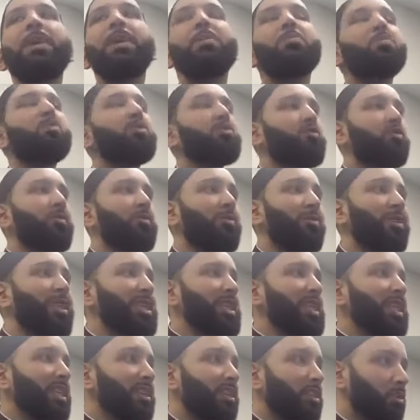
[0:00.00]
people from
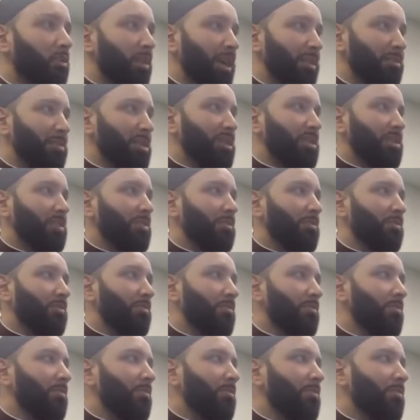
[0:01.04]
visiting the graves.
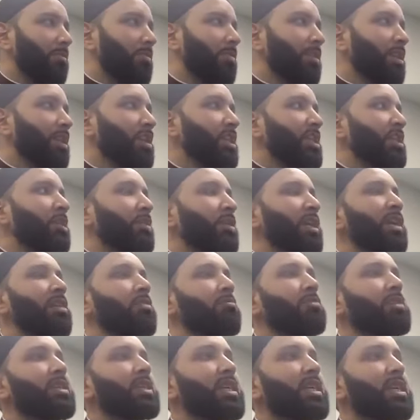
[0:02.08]
So
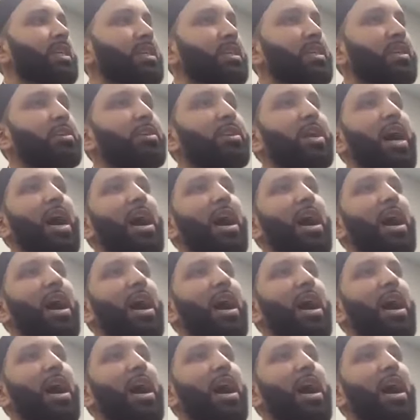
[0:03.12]
it was considered